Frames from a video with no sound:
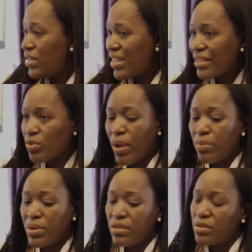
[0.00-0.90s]
that's why
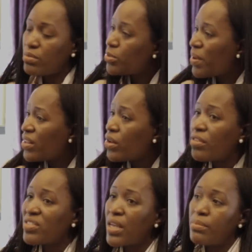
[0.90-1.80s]
we spend a lot
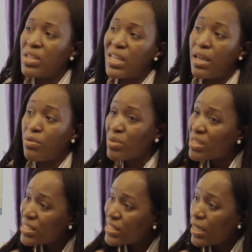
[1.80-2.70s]
of time looking at
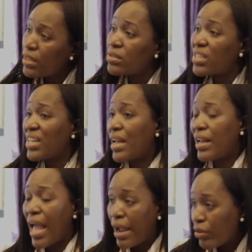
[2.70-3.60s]
real estate, looking
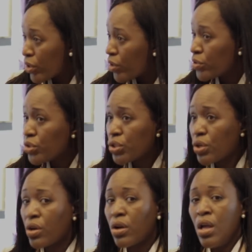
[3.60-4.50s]
at
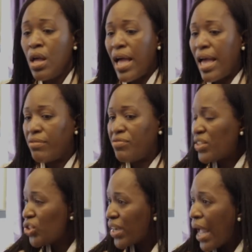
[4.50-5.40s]
agriculture, uh,
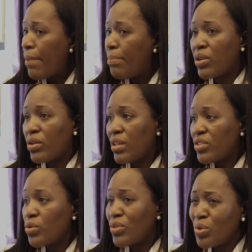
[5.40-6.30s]
venture capital, and so on.